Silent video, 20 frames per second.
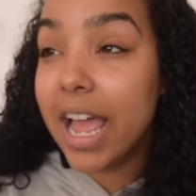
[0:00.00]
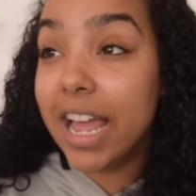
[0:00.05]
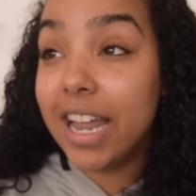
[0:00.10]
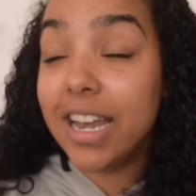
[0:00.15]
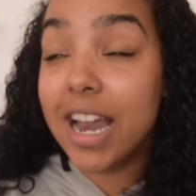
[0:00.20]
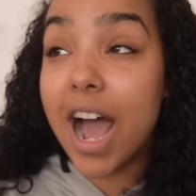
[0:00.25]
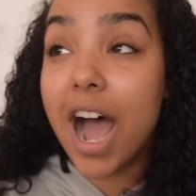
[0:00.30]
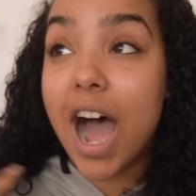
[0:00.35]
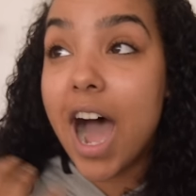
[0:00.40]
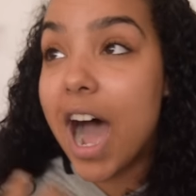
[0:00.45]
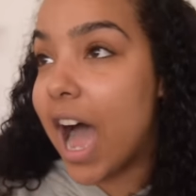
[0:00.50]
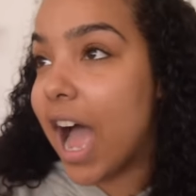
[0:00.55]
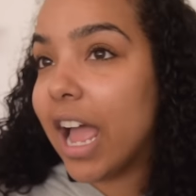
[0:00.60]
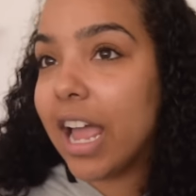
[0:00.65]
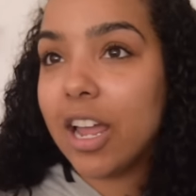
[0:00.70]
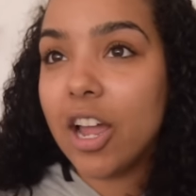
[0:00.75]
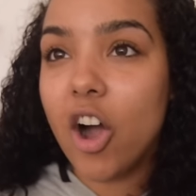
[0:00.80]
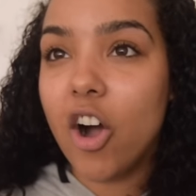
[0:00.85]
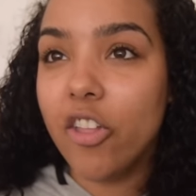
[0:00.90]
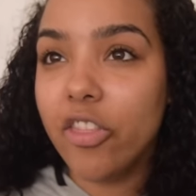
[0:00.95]
And
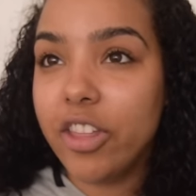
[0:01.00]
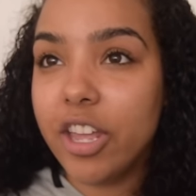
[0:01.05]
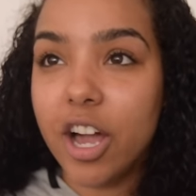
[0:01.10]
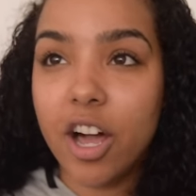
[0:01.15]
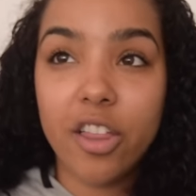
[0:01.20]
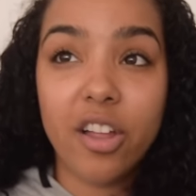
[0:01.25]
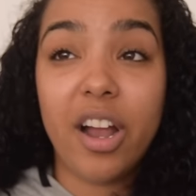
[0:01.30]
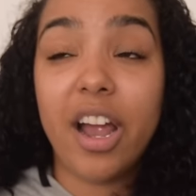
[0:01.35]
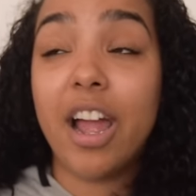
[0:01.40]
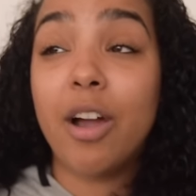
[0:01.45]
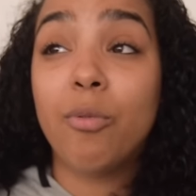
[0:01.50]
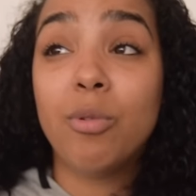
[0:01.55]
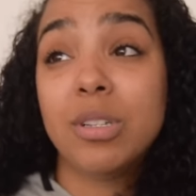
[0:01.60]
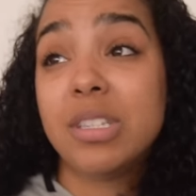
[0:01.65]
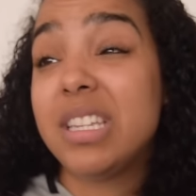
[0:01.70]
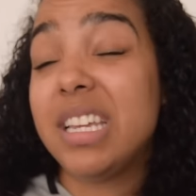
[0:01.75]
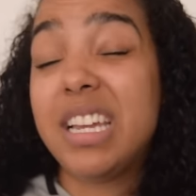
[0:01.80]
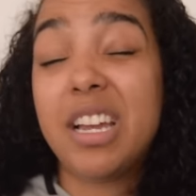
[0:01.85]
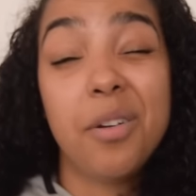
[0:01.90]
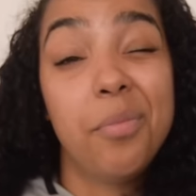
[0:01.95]
I, on the other hand,
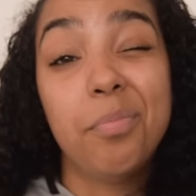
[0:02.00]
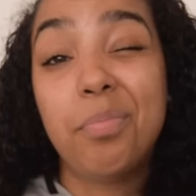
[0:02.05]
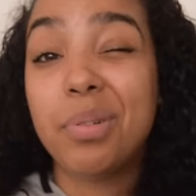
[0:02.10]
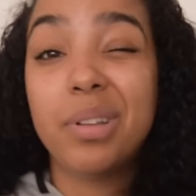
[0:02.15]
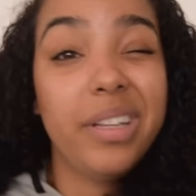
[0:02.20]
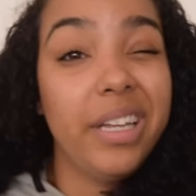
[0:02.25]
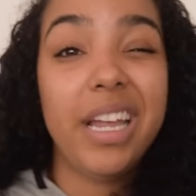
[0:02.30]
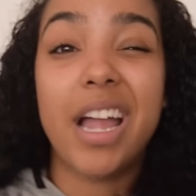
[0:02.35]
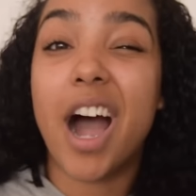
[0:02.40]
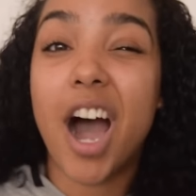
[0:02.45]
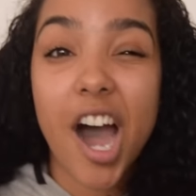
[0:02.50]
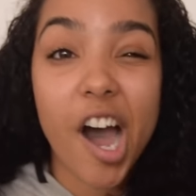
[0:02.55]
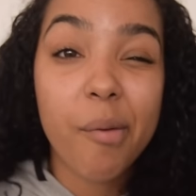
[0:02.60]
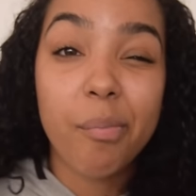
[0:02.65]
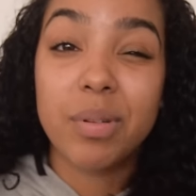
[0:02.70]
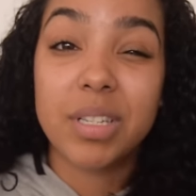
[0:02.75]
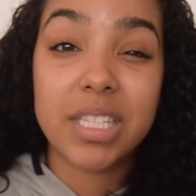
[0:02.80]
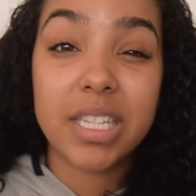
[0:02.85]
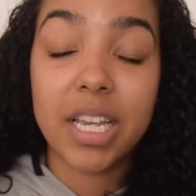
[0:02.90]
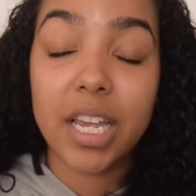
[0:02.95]
was the complete
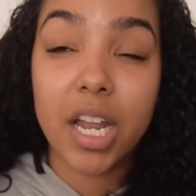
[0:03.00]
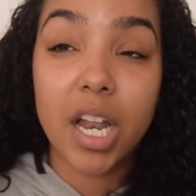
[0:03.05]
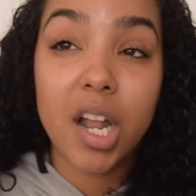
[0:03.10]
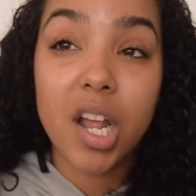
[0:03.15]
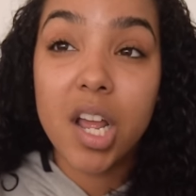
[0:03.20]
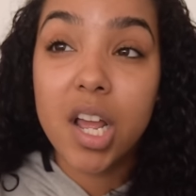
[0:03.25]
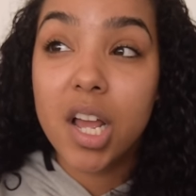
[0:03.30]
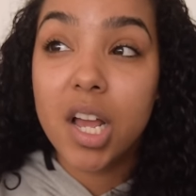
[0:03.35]
opposite.